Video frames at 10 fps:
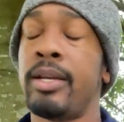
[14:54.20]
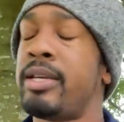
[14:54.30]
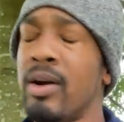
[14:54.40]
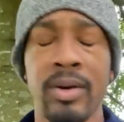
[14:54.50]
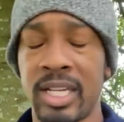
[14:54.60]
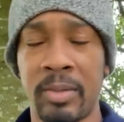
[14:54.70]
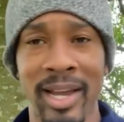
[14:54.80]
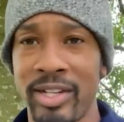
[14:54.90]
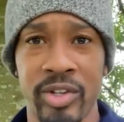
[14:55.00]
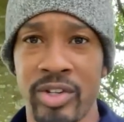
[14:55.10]
don't
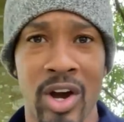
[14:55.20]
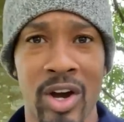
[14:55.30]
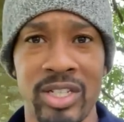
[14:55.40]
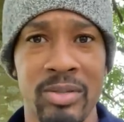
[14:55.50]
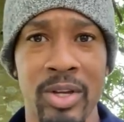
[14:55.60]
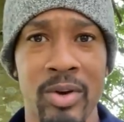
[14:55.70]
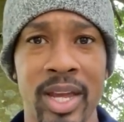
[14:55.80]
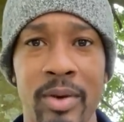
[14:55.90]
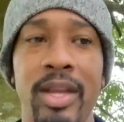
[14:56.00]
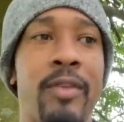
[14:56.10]
expect your dog to be
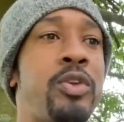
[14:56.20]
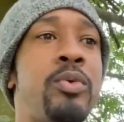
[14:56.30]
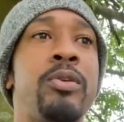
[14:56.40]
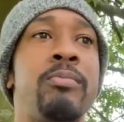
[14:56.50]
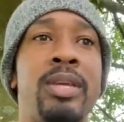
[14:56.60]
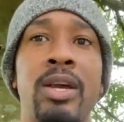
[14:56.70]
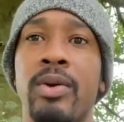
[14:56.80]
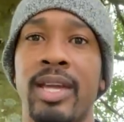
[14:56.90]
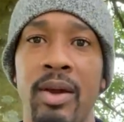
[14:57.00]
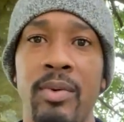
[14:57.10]
okay with it. If you wouldn't be
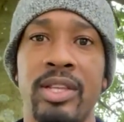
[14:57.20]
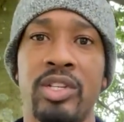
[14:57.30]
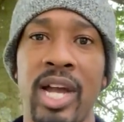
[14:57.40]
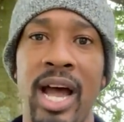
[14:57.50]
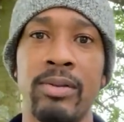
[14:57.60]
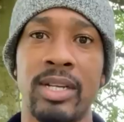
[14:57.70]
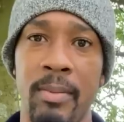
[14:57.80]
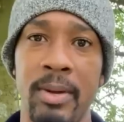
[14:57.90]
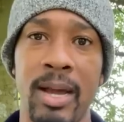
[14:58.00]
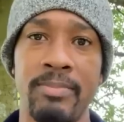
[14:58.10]
okay with a child
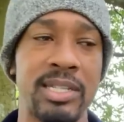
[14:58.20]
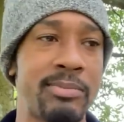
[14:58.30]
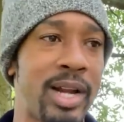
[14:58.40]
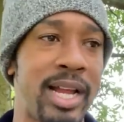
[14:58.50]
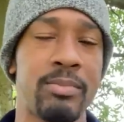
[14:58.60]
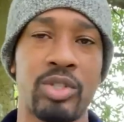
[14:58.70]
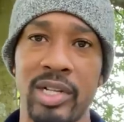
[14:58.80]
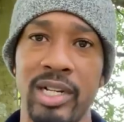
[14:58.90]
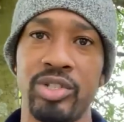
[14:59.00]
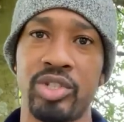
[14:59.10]
coming up, some random
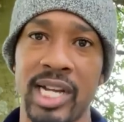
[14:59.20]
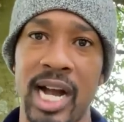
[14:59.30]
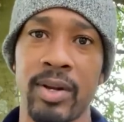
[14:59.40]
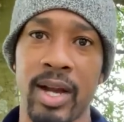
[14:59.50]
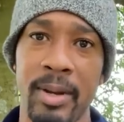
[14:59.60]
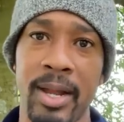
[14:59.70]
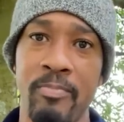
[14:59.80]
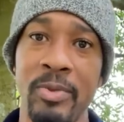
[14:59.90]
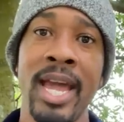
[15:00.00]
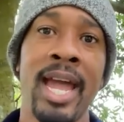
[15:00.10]
stranger's child coming up
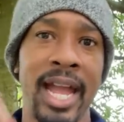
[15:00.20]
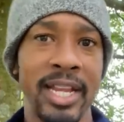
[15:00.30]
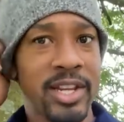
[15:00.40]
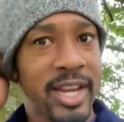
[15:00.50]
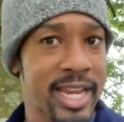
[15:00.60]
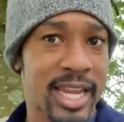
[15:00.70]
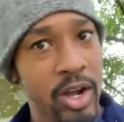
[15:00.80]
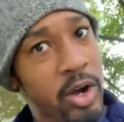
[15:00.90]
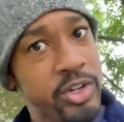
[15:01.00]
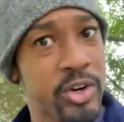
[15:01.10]
and
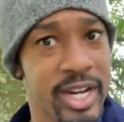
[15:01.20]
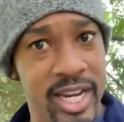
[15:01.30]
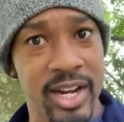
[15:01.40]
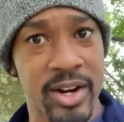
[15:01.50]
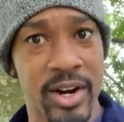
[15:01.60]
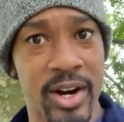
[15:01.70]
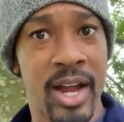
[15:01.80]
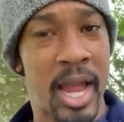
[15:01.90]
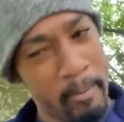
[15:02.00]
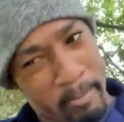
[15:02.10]
yanking on your ear and